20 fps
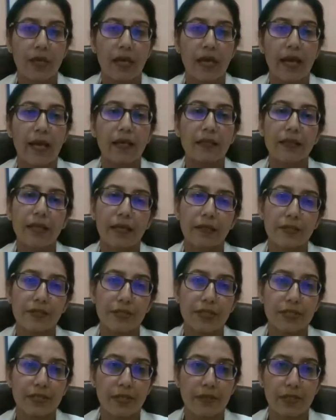and
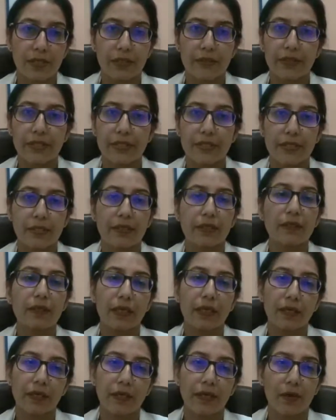allergies are increasing in
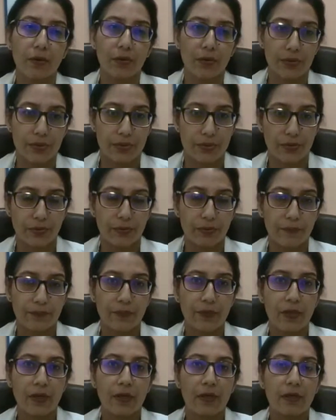India also.
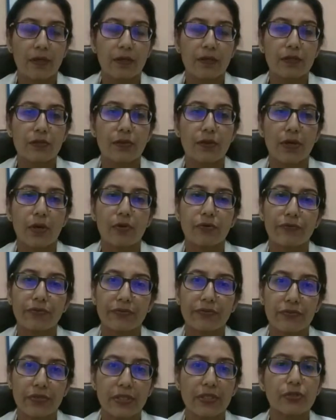So, around
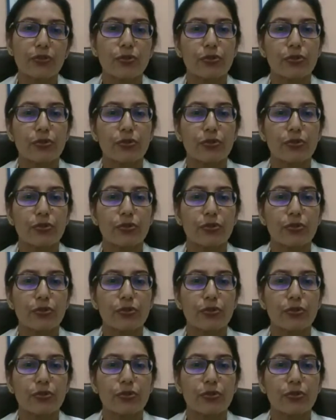15 to